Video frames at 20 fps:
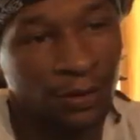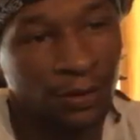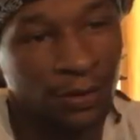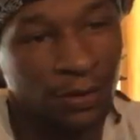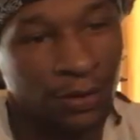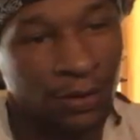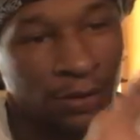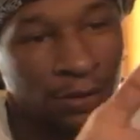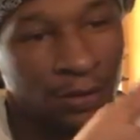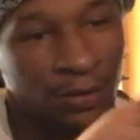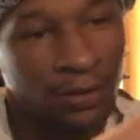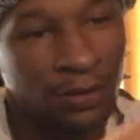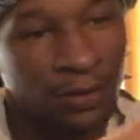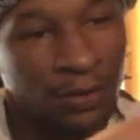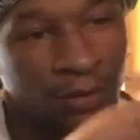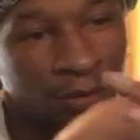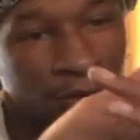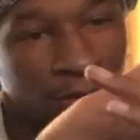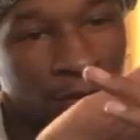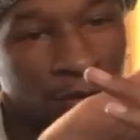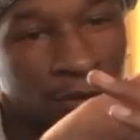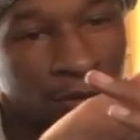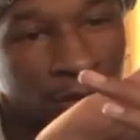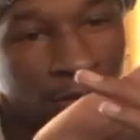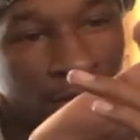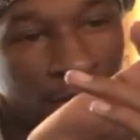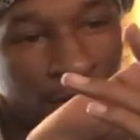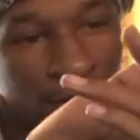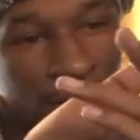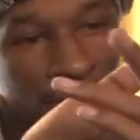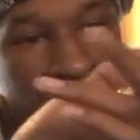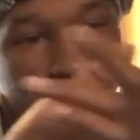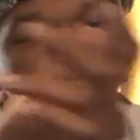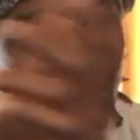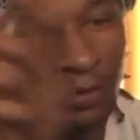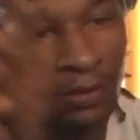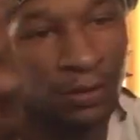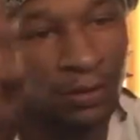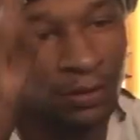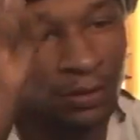
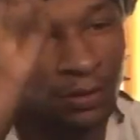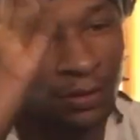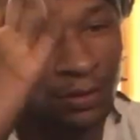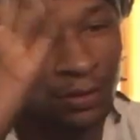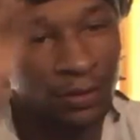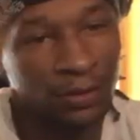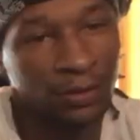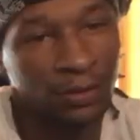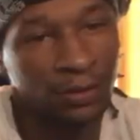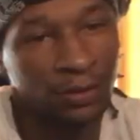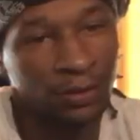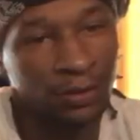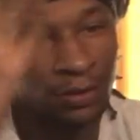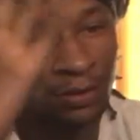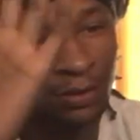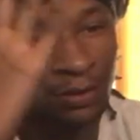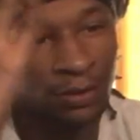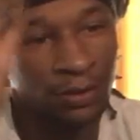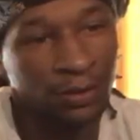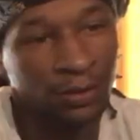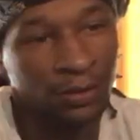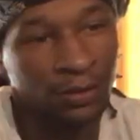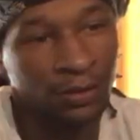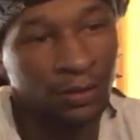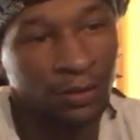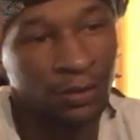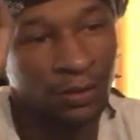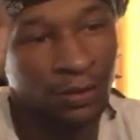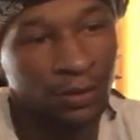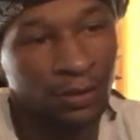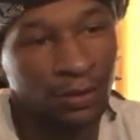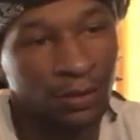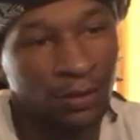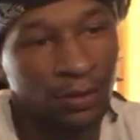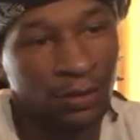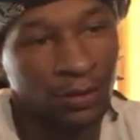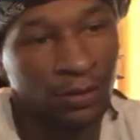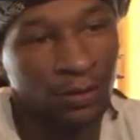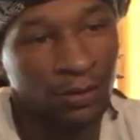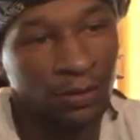
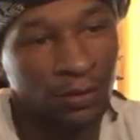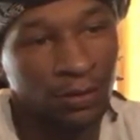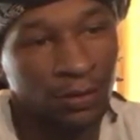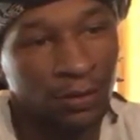(not speaking)